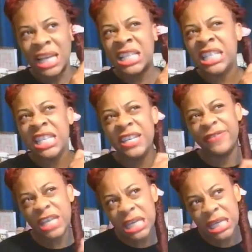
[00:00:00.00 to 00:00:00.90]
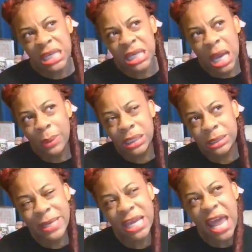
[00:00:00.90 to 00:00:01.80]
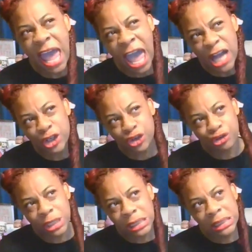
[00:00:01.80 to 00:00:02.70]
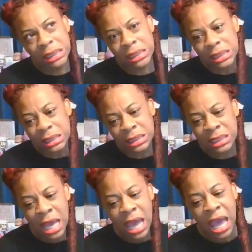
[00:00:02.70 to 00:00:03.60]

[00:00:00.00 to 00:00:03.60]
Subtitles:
TV. I wanted to be an actress.